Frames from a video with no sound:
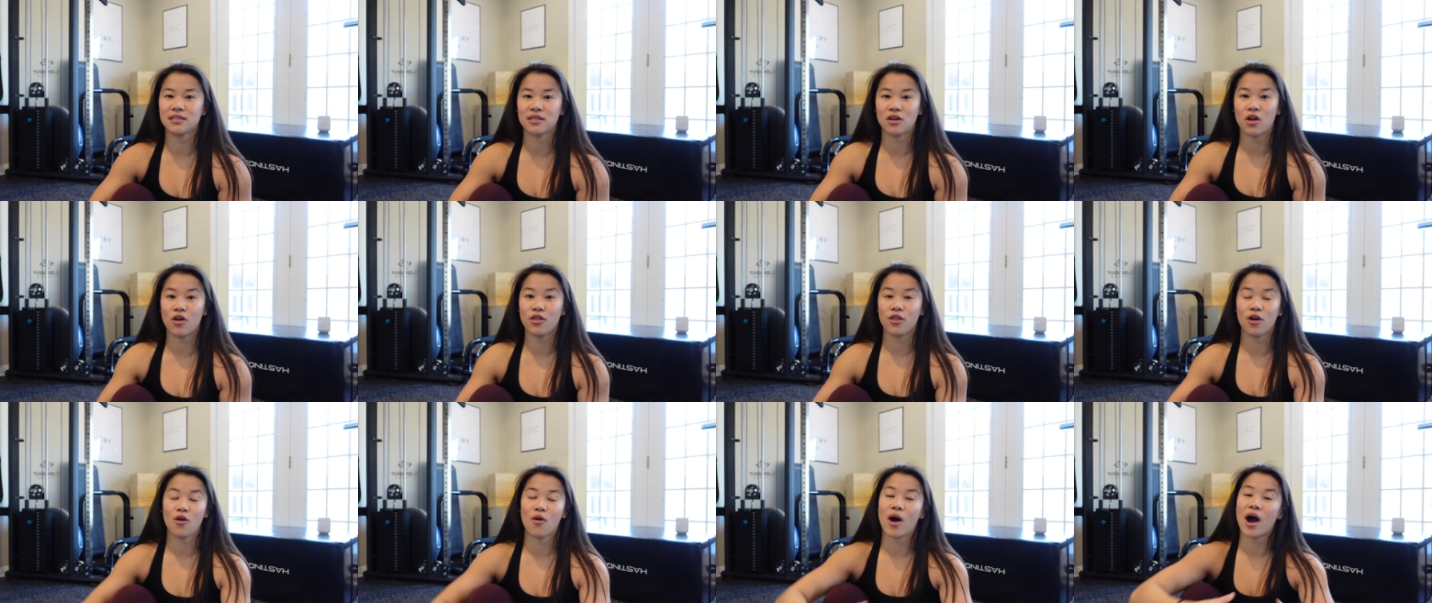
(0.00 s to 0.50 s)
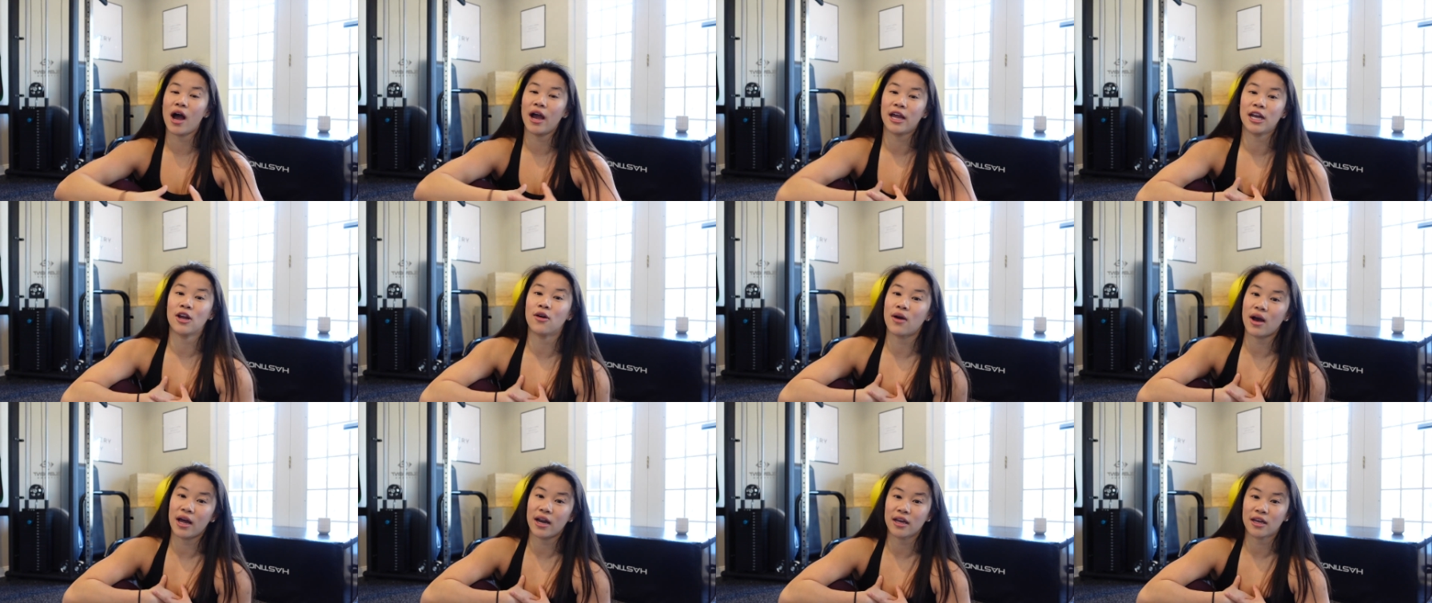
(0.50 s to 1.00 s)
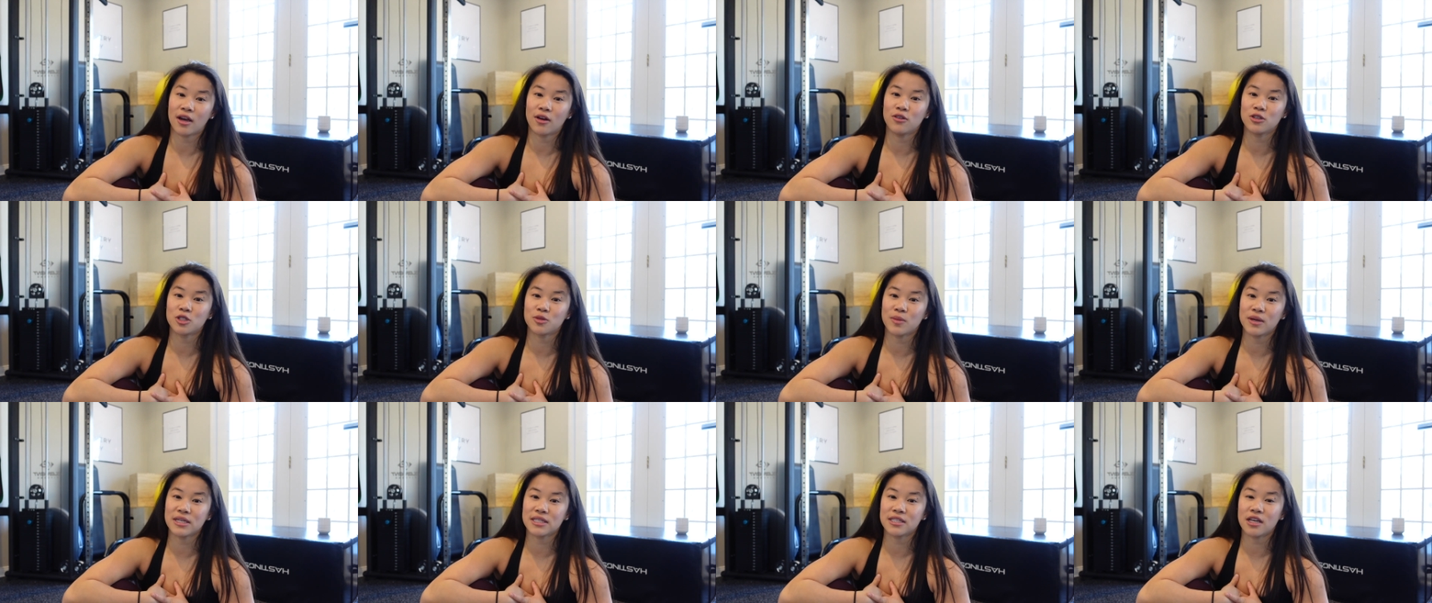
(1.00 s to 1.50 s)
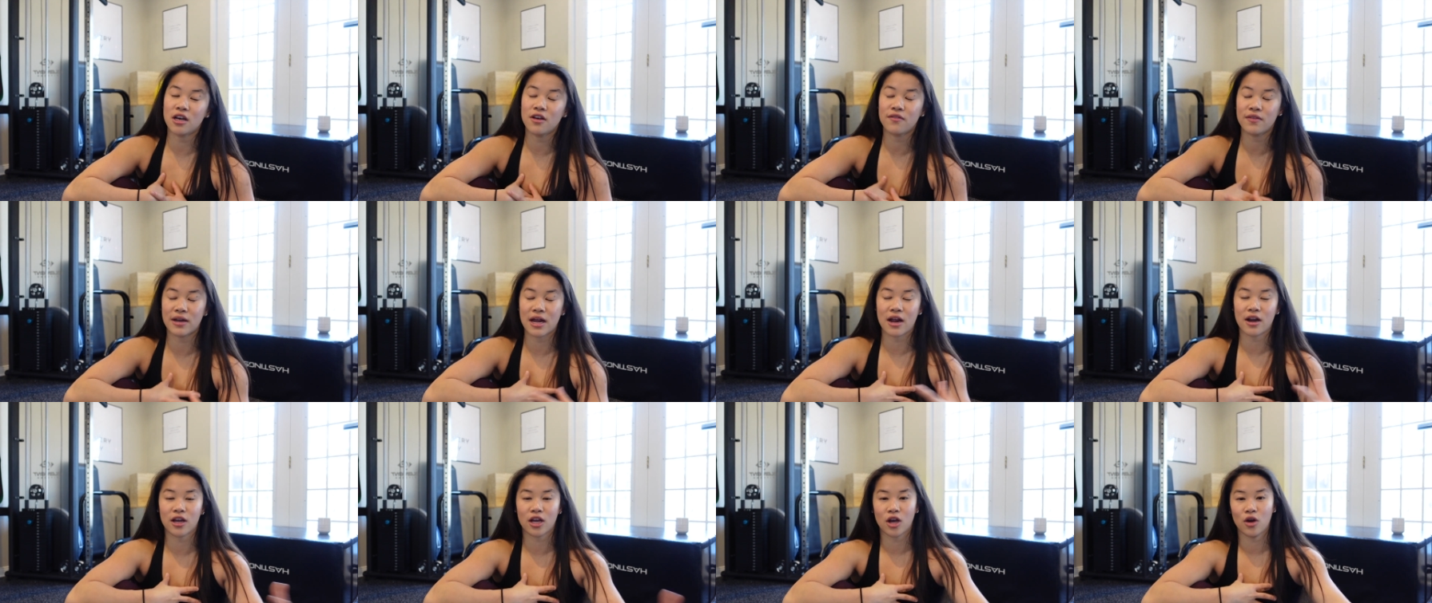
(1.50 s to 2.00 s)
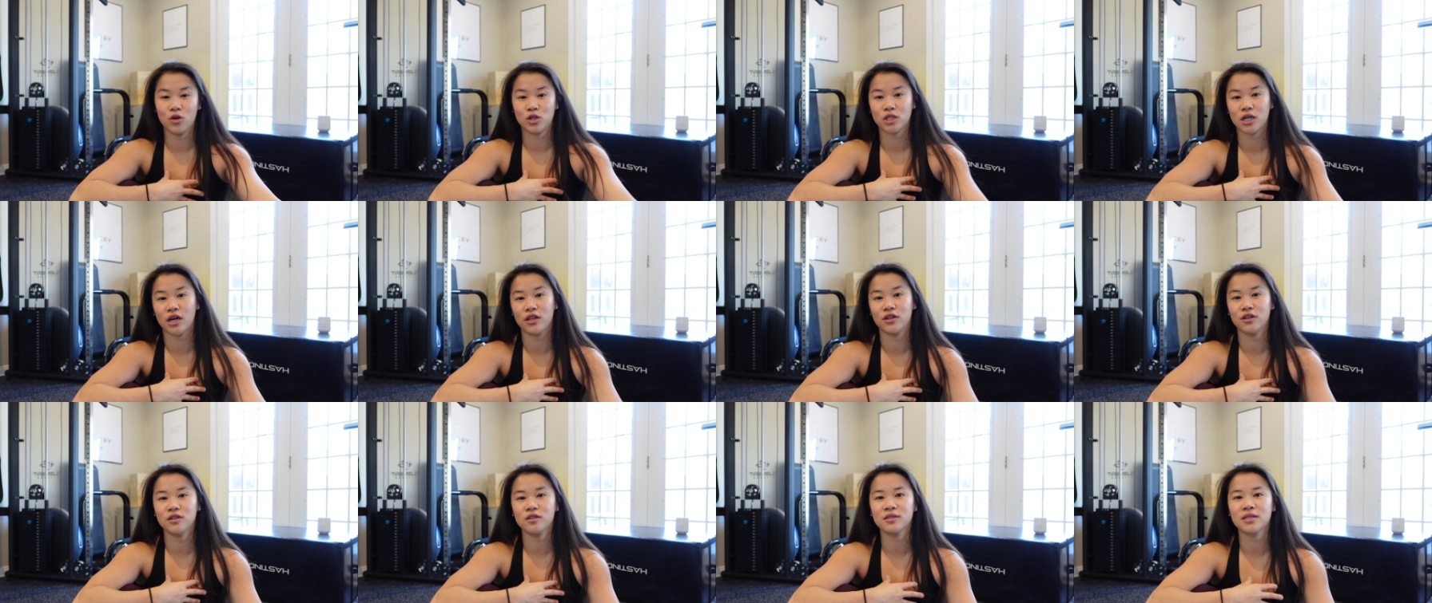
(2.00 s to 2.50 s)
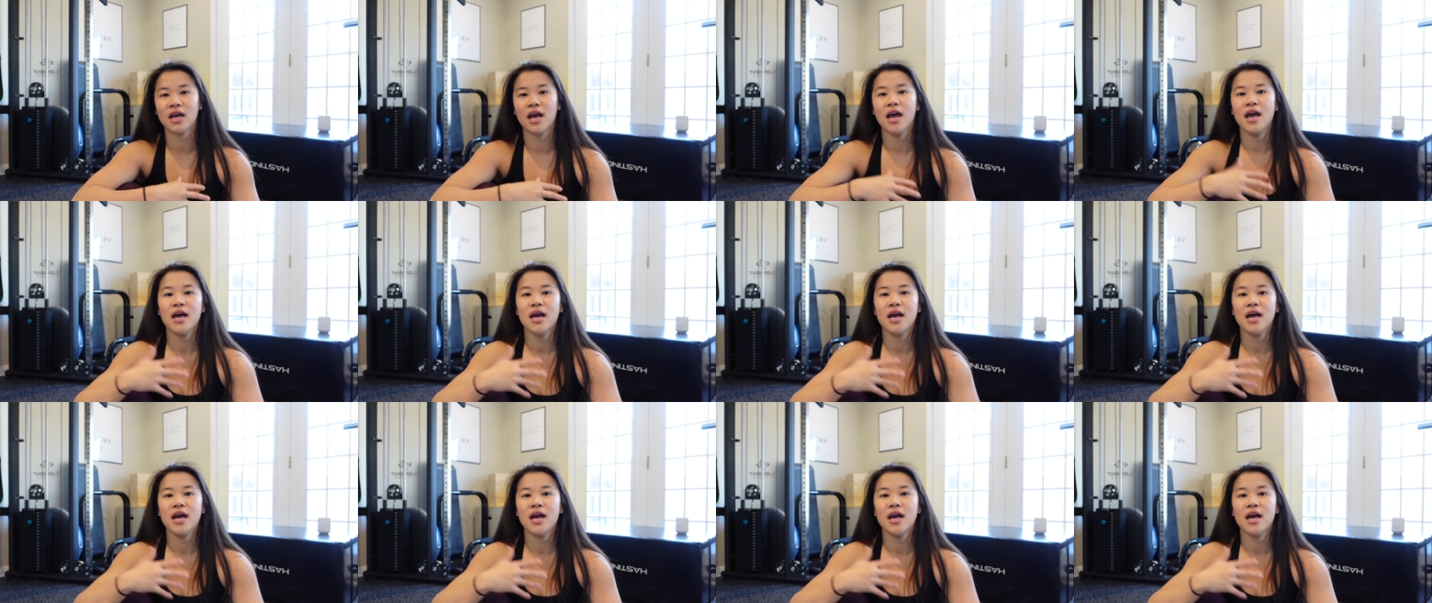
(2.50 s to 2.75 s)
And although I know how to coach myself and how to coach others,